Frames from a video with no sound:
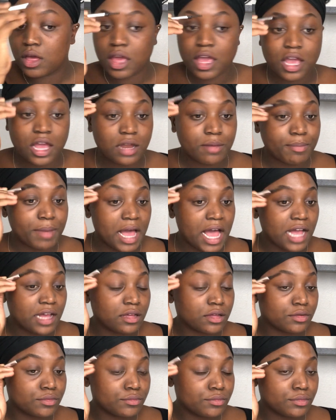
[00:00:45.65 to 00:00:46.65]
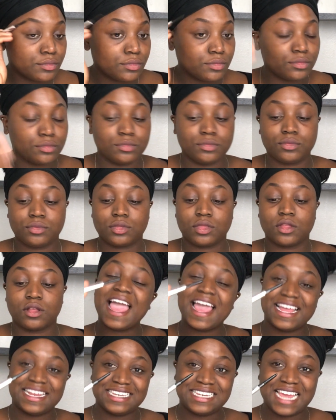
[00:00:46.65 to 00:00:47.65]
and back,
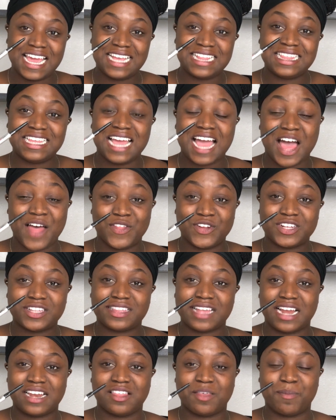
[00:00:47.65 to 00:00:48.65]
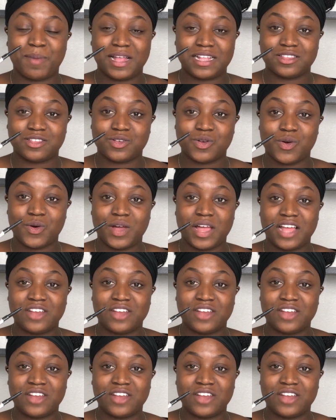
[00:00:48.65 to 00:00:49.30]
and take the other side of the pencil